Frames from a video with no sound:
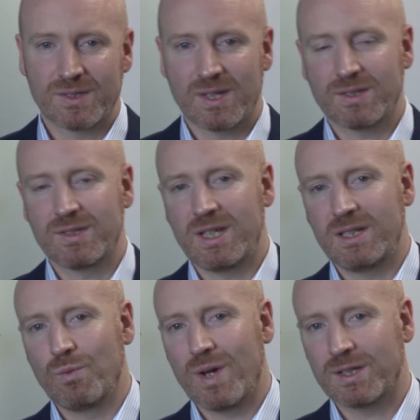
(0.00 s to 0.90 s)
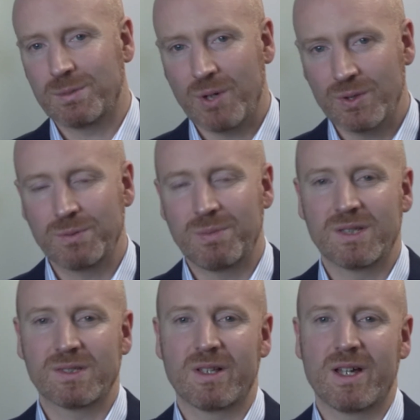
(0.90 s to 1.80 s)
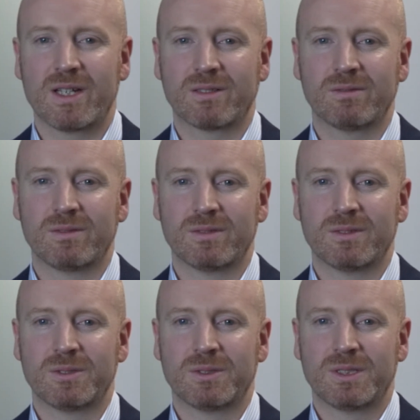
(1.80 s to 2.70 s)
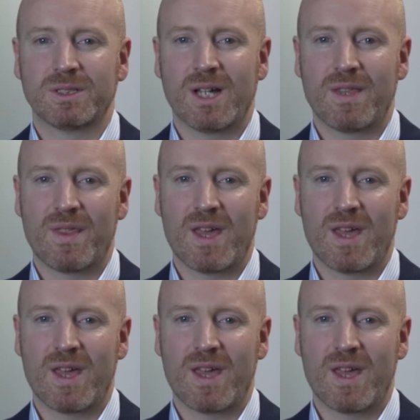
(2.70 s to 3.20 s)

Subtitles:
16 weeks post baseline, and